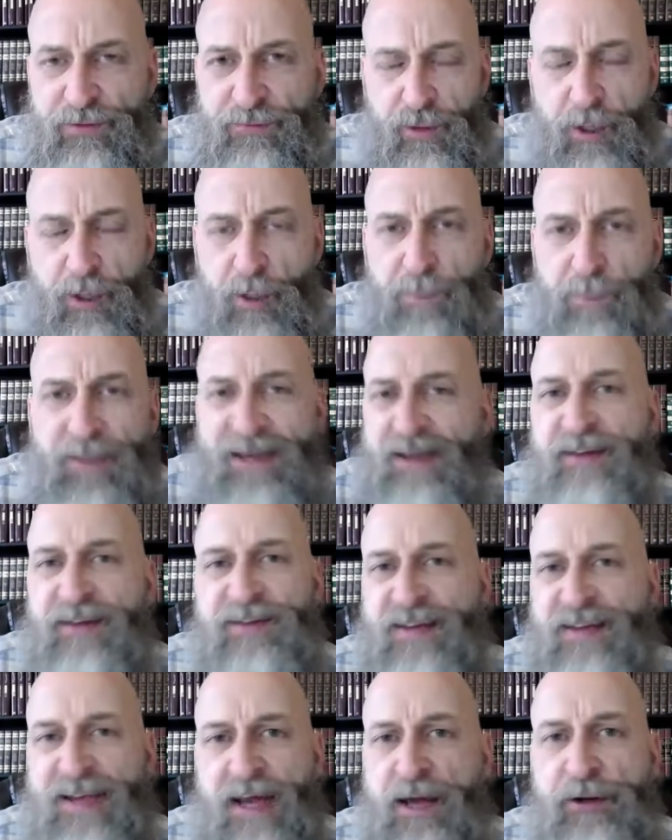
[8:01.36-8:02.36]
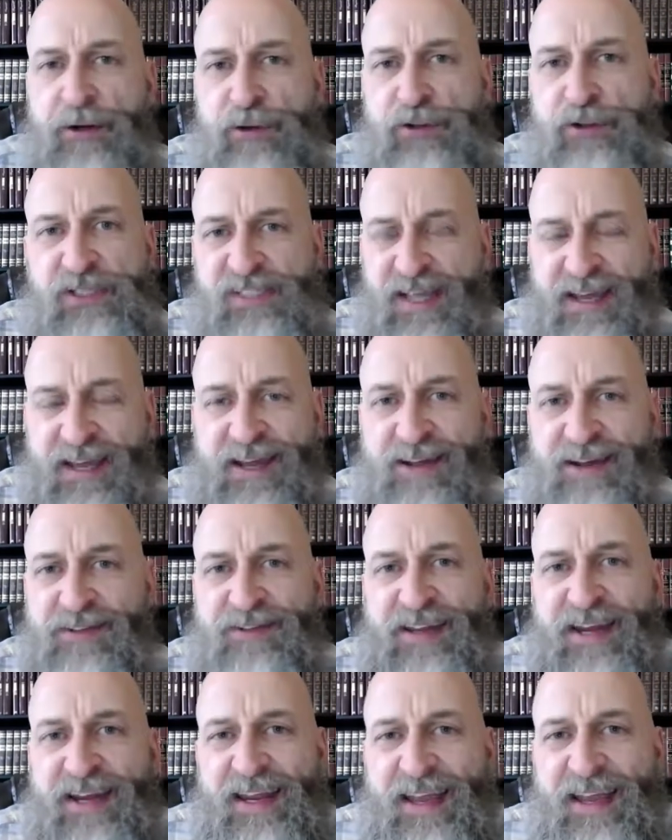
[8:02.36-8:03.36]
because he understands that
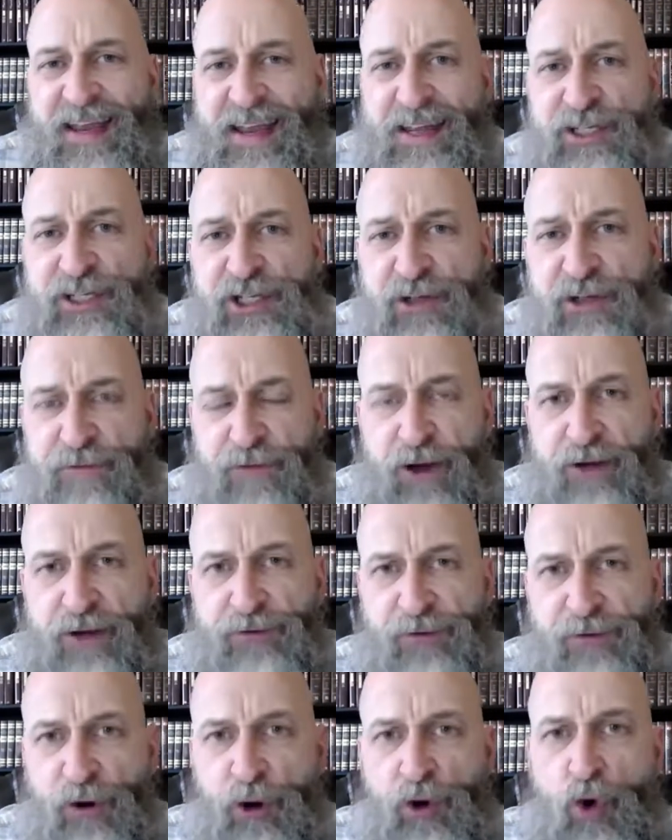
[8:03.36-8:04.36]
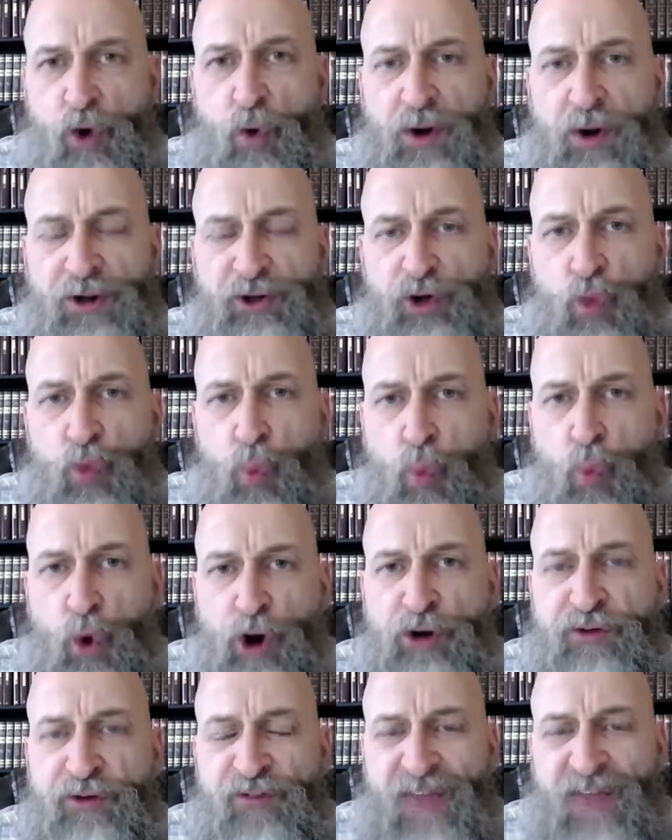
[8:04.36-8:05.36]
each of us are going to work
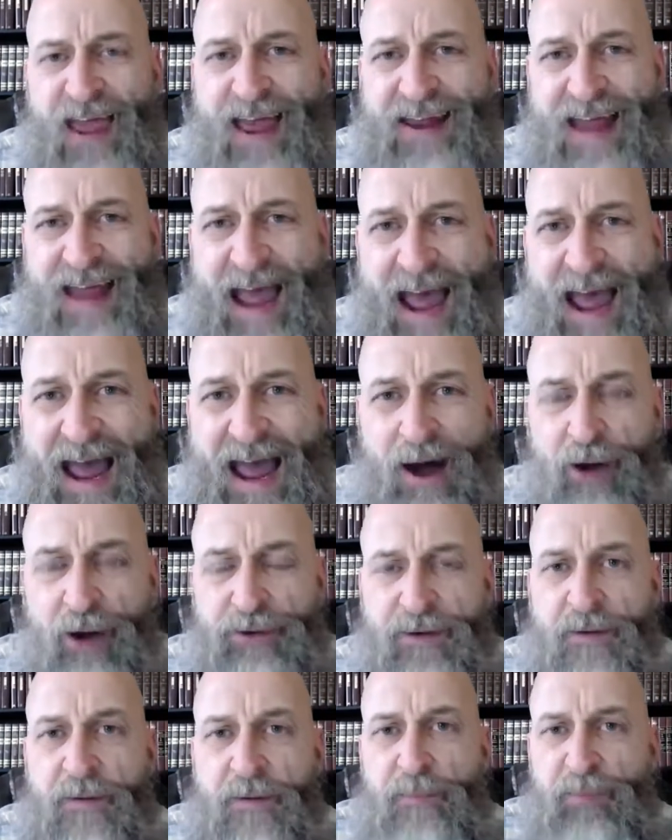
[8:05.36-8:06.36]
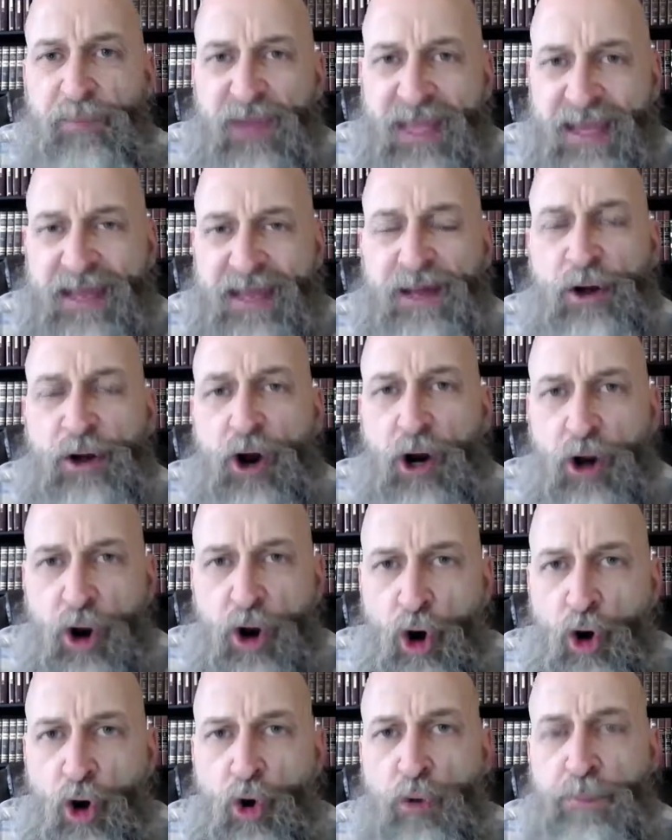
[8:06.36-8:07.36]
that out in our
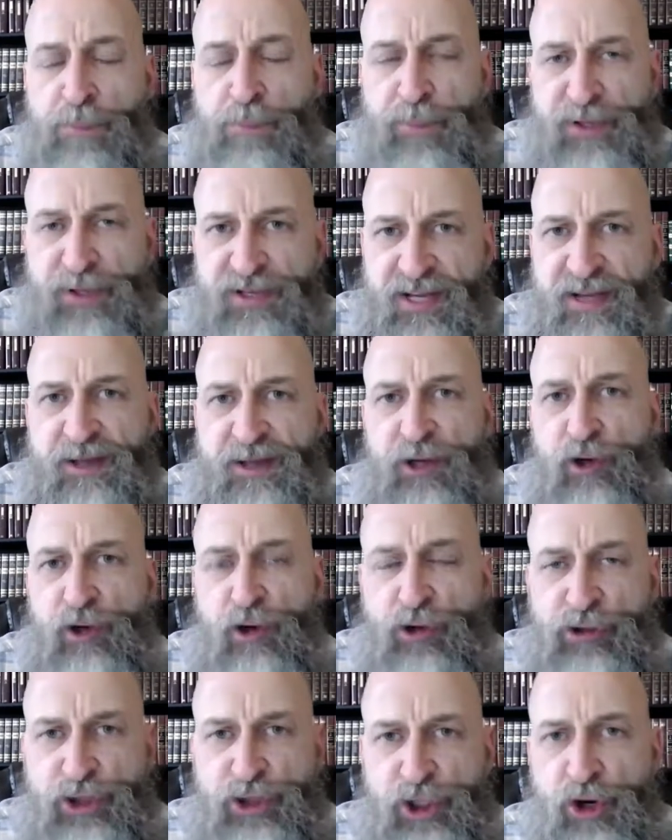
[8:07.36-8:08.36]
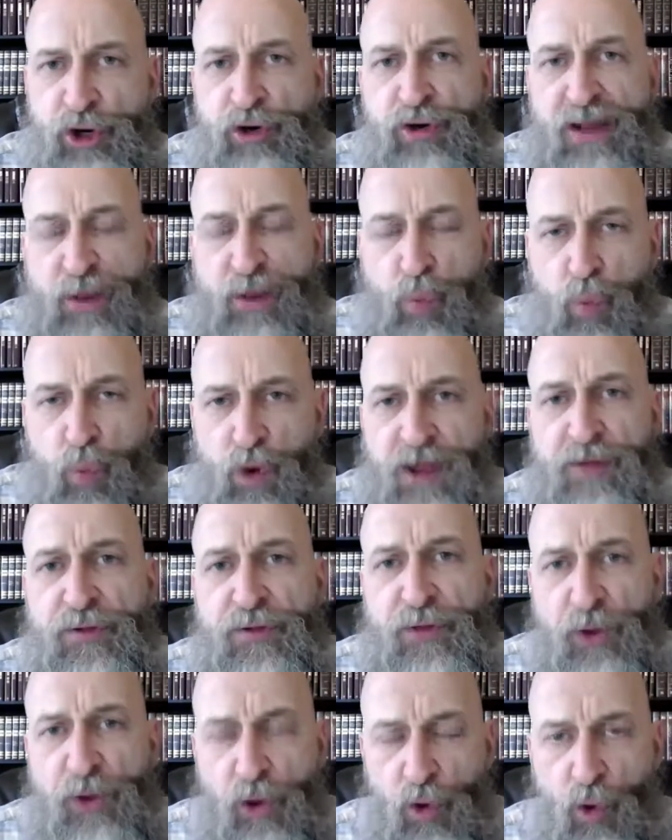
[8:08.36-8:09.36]
own particular journey with the
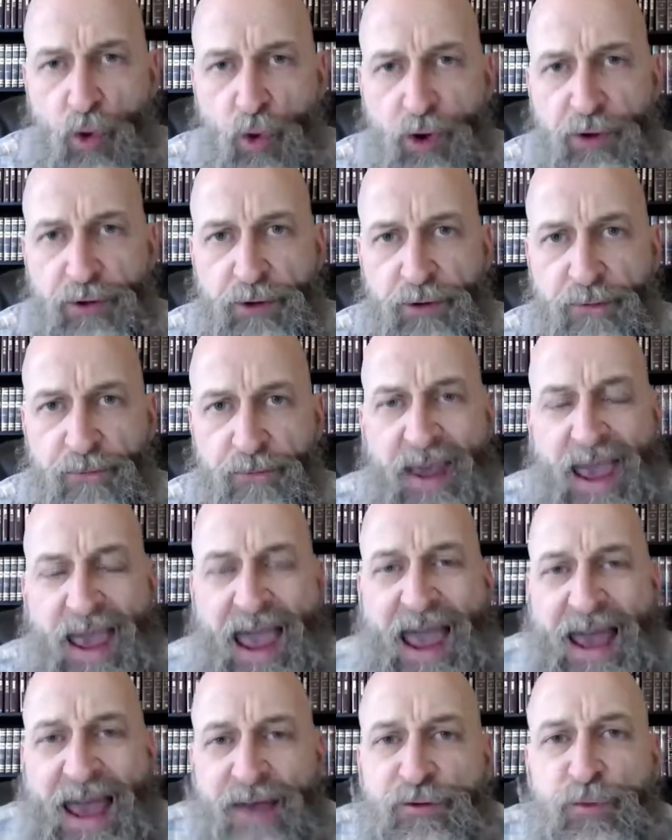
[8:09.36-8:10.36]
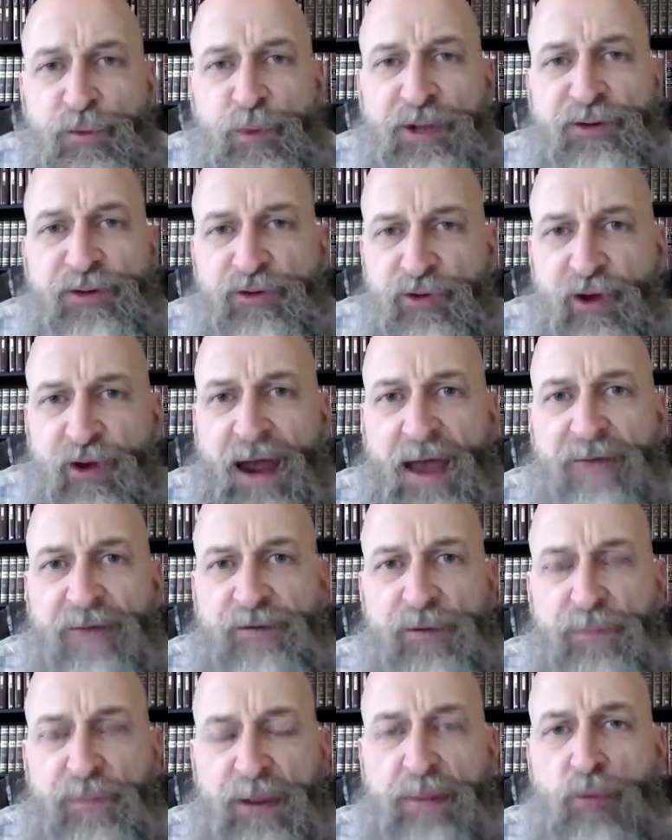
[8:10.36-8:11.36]
Lord as we strive to be
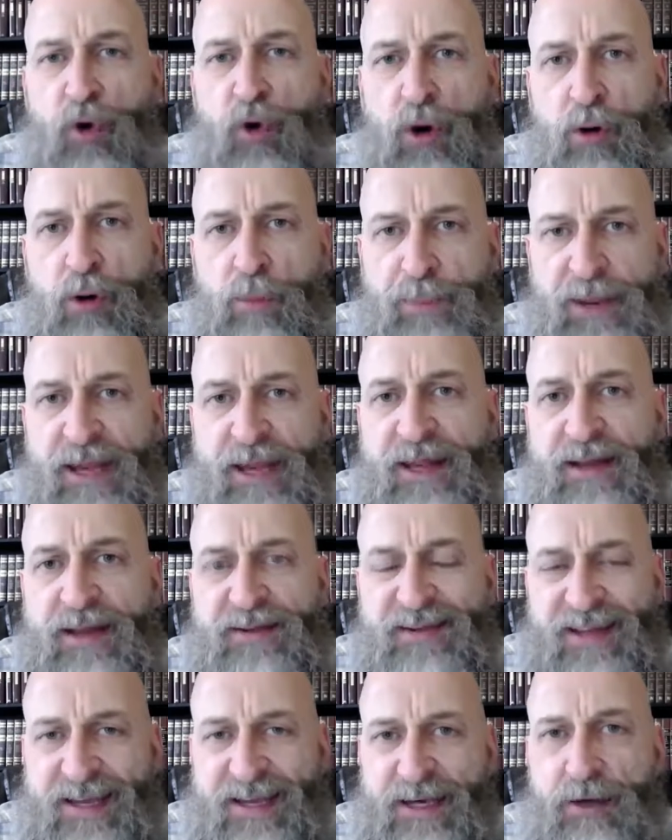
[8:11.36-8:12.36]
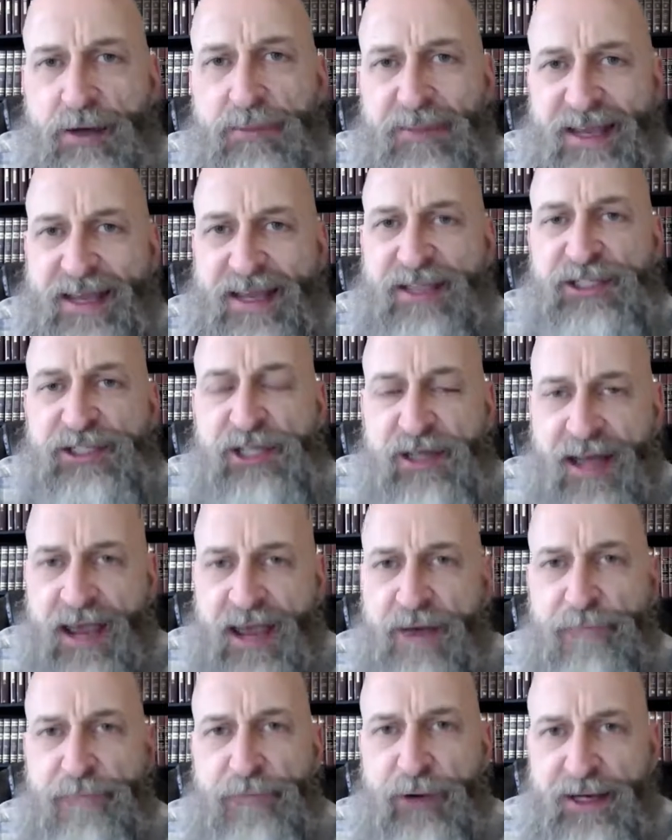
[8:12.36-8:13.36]
more obedient to him each and
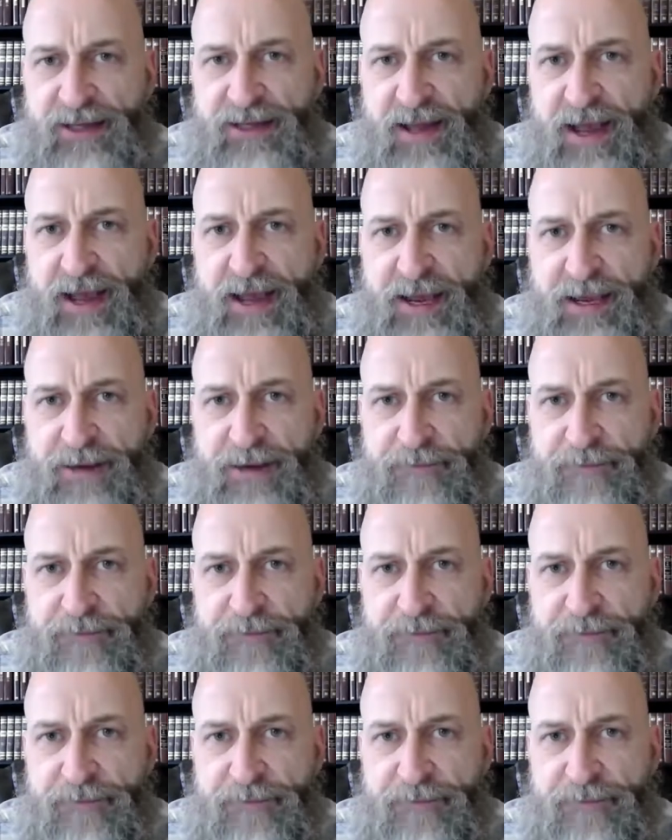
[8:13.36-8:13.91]
every day.